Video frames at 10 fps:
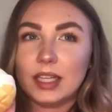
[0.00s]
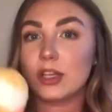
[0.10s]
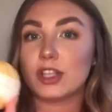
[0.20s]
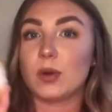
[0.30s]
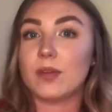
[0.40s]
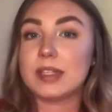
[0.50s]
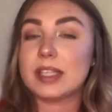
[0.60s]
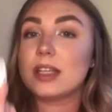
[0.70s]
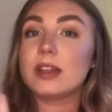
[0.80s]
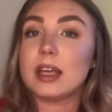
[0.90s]
So
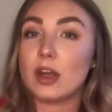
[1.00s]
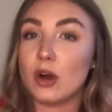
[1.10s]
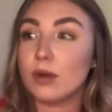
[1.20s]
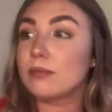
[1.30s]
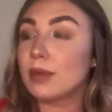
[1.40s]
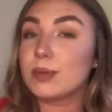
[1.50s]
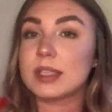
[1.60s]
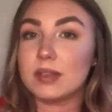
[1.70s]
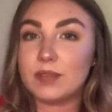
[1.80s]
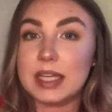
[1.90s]
obviously they are
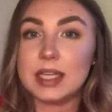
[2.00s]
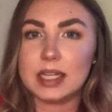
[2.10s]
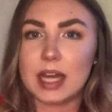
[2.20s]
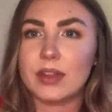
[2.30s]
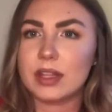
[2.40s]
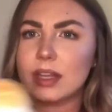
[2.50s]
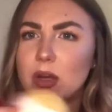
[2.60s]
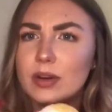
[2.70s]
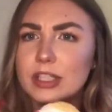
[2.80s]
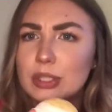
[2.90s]
mostly vegan. I think they
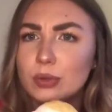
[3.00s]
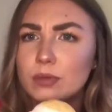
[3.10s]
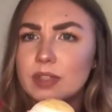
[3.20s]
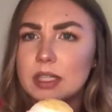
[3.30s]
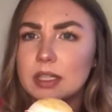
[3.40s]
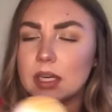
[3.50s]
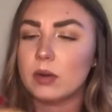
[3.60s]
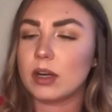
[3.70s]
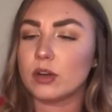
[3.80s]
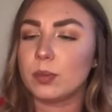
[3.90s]
are actually all vegan now,
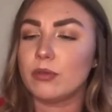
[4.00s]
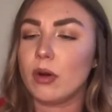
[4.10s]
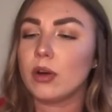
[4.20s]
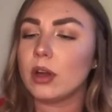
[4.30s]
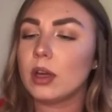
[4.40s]
I could be wrong.